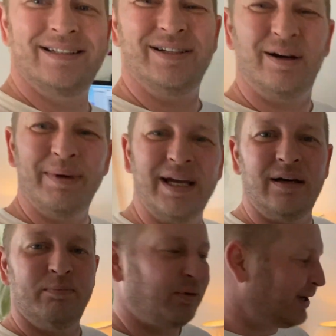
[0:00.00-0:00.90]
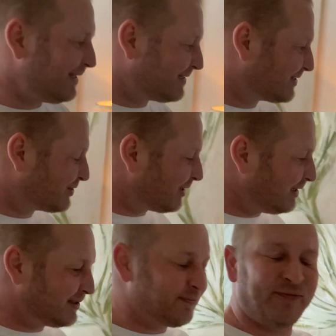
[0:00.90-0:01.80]
you know what I mean? But it's
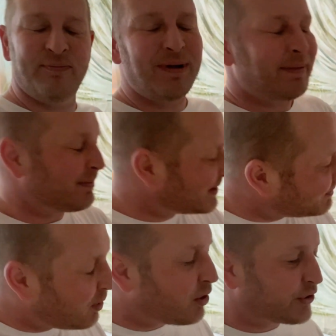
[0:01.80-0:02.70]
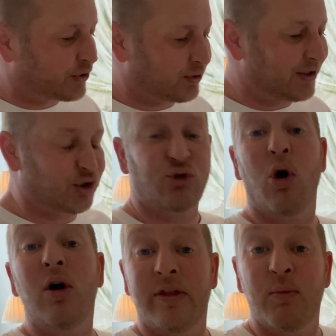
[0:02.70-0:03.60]

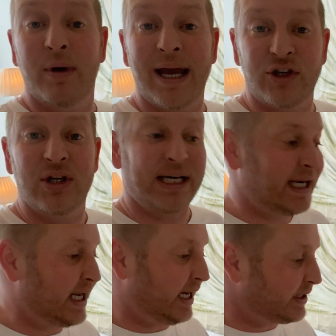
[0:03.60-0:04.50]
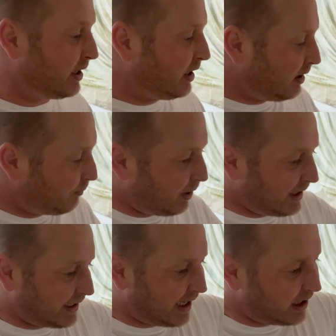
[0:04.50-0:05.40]
stronger than we actually need, but it
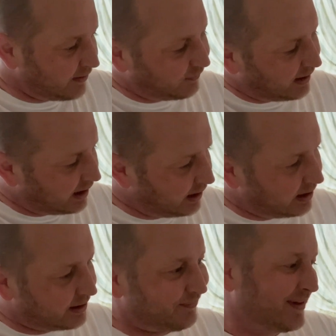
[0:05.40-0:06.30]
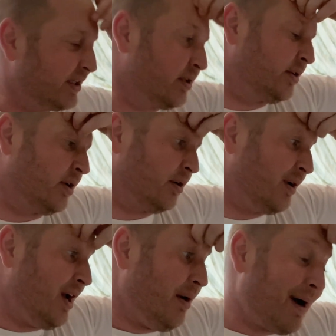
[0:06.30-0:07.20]
kind of like, I don't know.
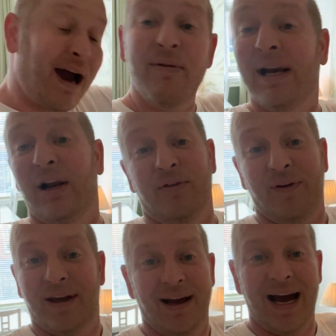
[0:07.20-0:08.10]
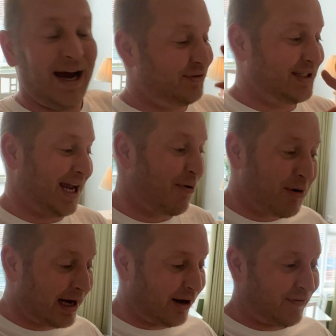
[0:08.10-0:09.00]
But I really love it, I have to say, I
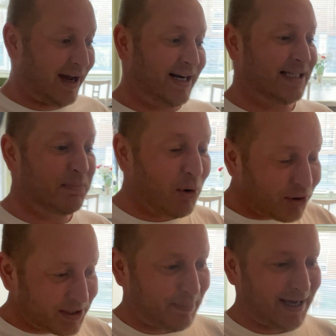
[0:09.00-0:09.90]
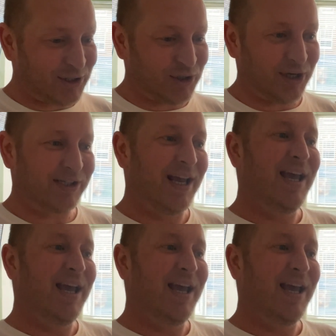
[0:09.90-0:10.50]
really love it. And it's more spacious,